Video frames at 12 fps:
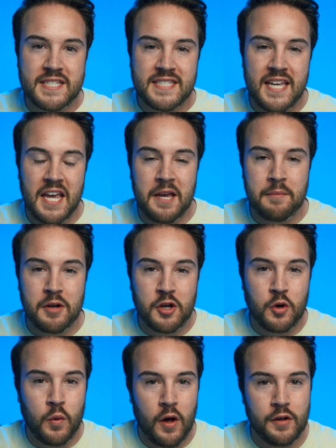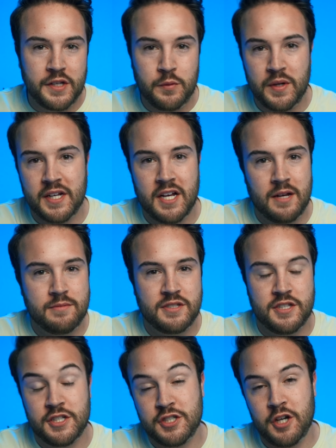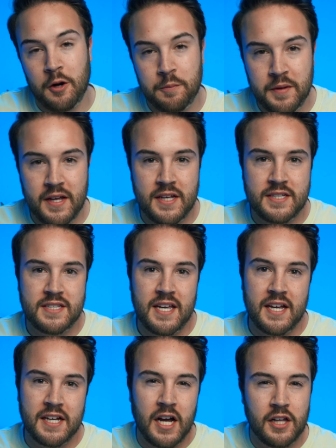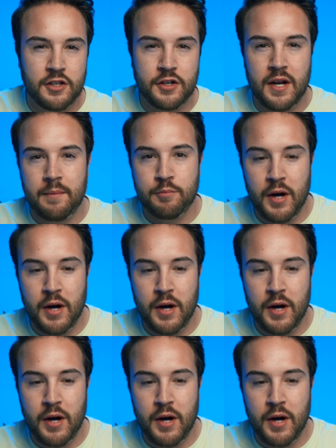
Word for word: the same quality when it comes to sharpness and color and